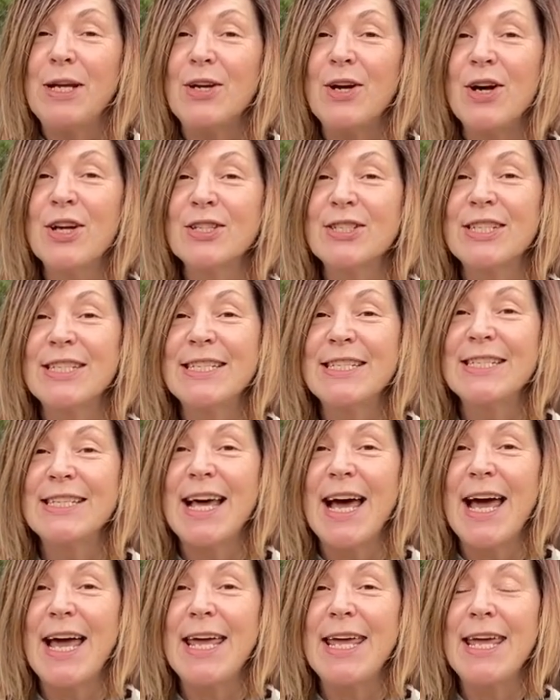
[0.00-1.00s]
asked to
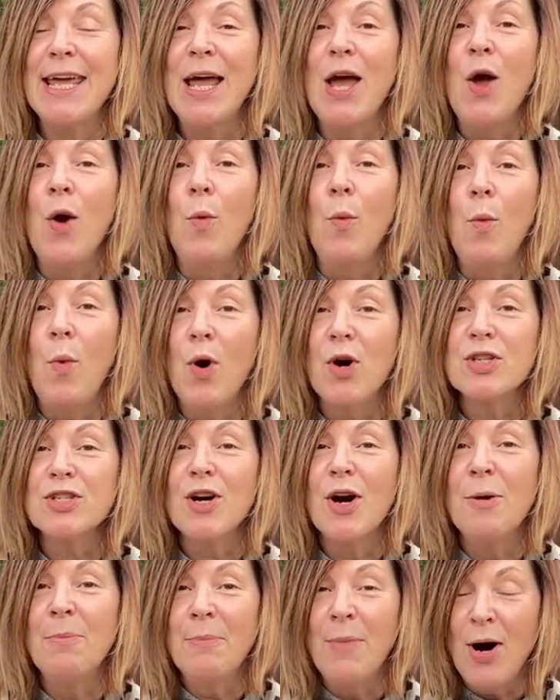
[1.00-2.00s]
say what
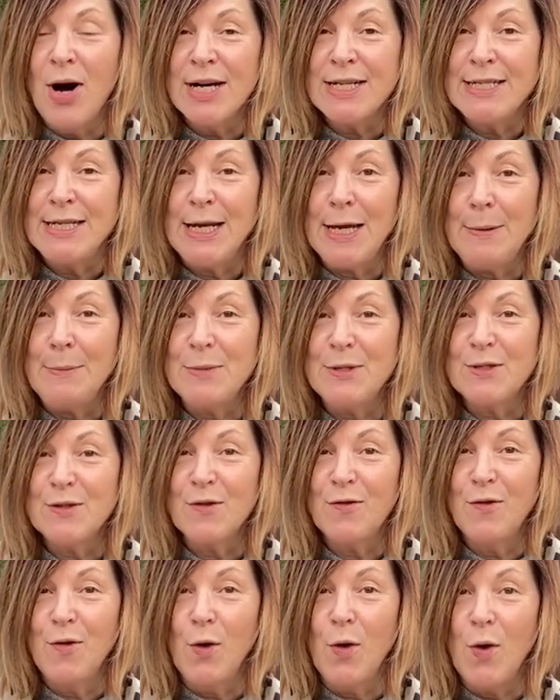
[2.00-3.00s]
are my tips
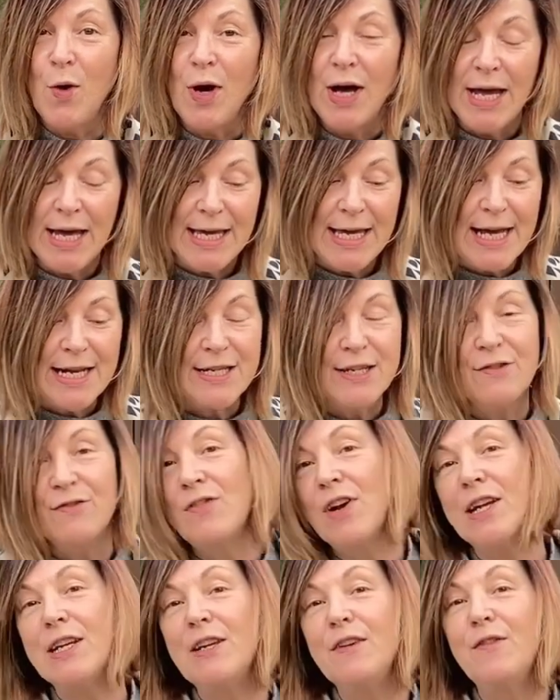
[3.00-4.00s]
for getting
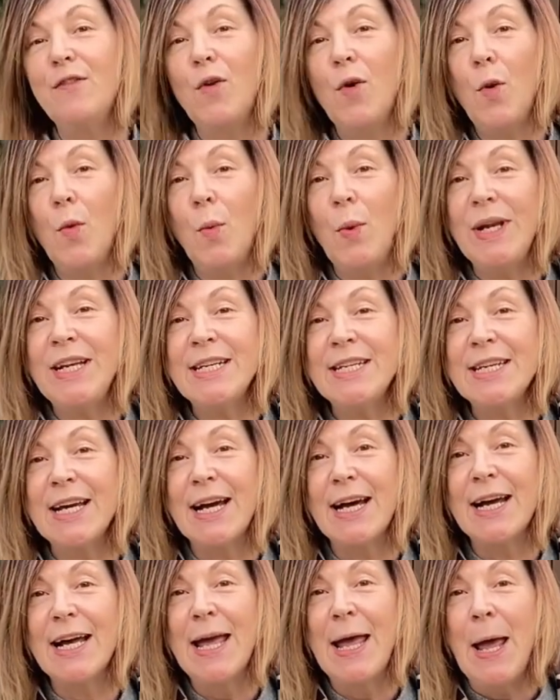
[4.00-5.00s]
ready for
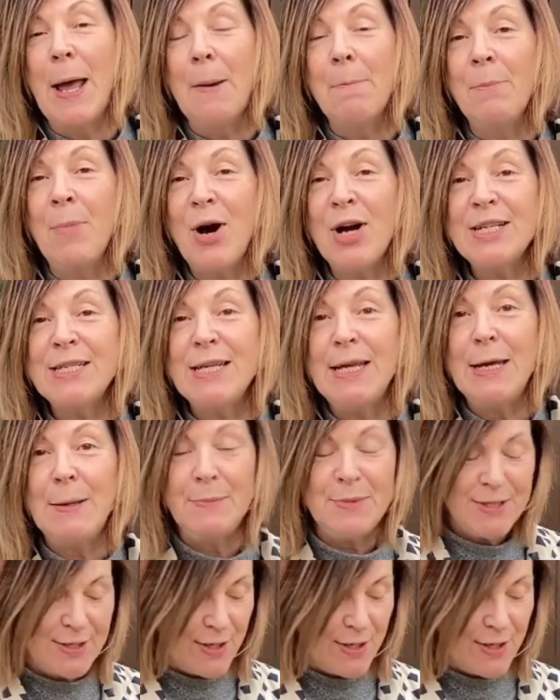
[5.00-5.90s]
winter. My tips